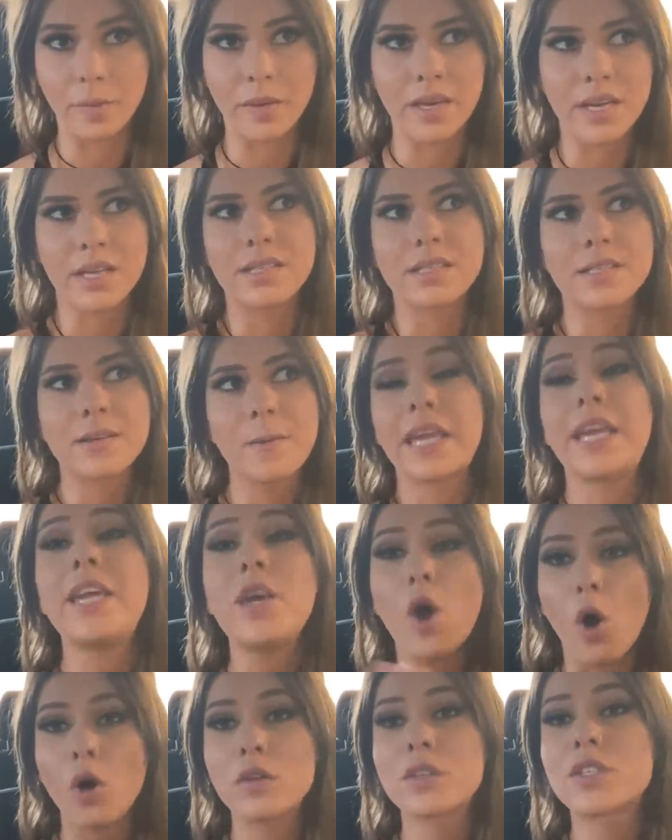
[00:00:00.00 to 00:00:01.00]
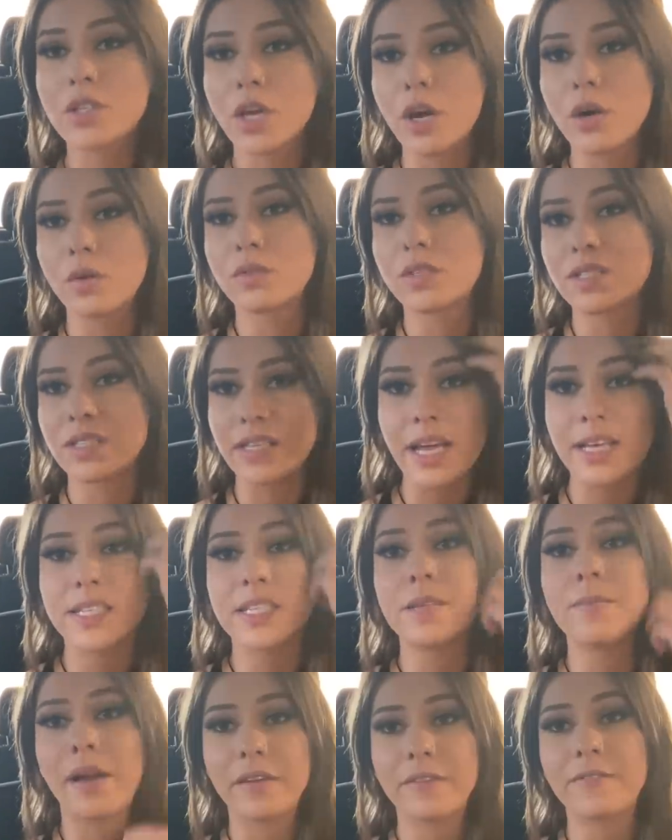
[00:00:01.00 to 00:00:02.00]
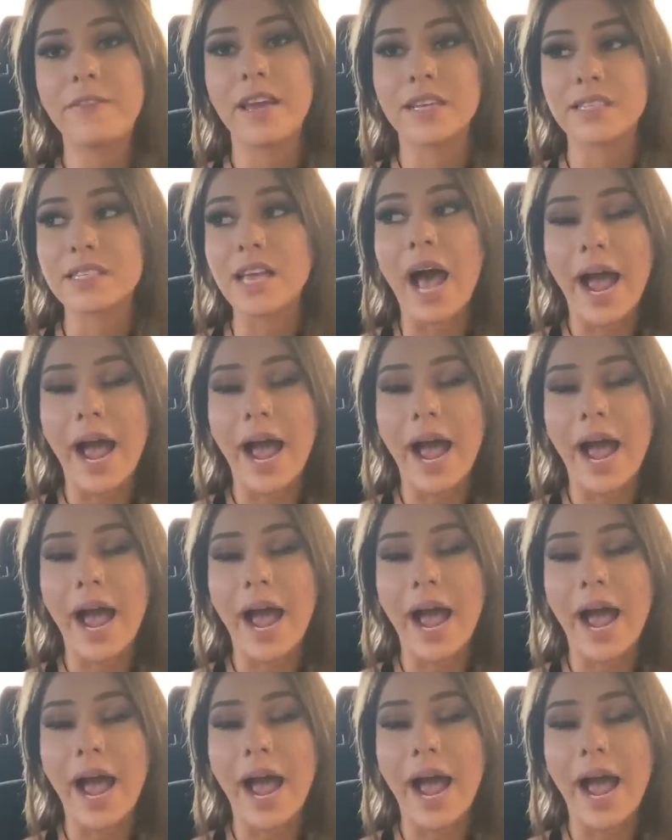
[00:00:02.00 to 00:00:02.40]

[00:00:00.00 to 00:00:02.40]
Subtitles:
because he also said to my face,